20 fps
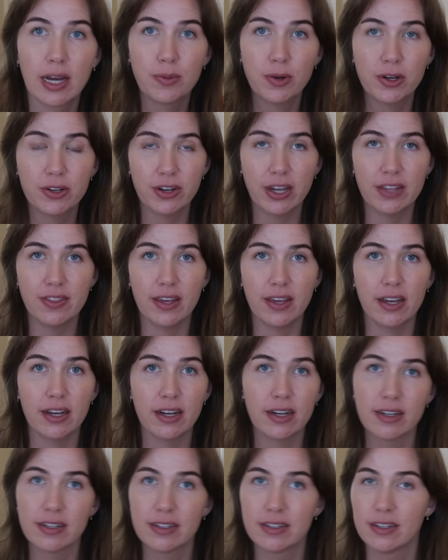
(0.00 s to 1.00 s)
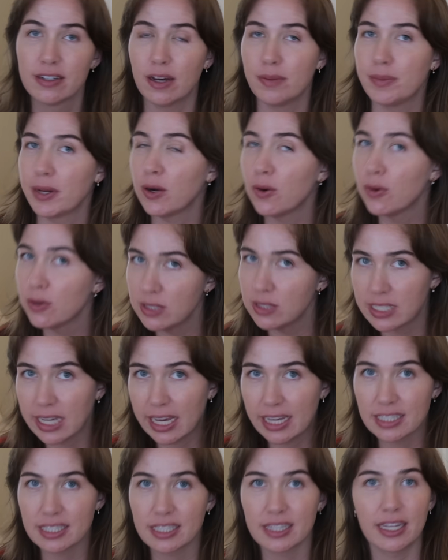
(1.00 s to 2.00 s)
work right there on my old
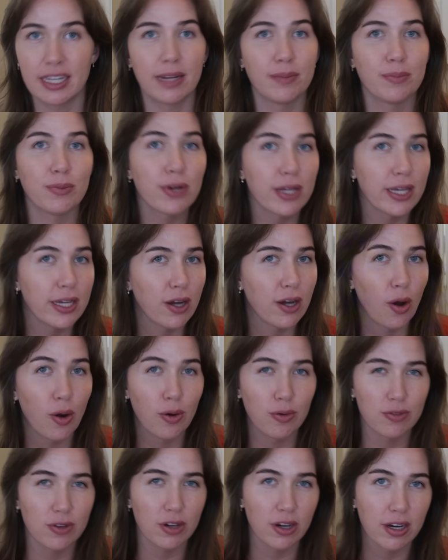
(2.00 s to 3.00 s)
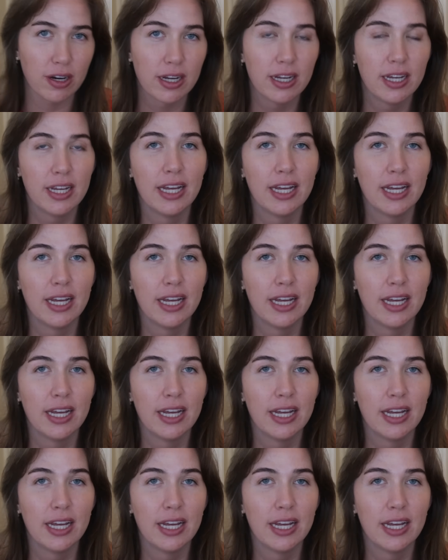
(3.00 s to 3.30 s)
desk that I'm pretty over.